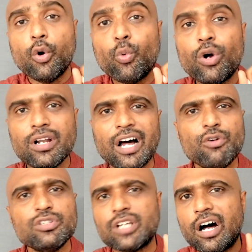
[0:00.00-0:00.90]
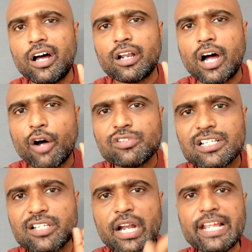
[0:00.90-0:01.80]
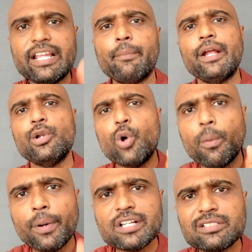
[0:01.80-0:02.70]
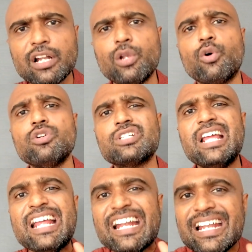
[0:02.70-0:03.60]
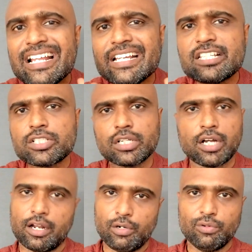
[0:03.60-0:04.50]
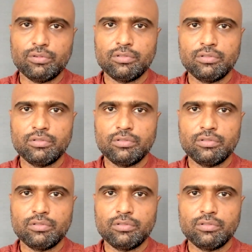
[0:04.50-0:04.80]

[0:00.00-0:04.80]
own house or houses on EMI, no personal loans, leased car loan.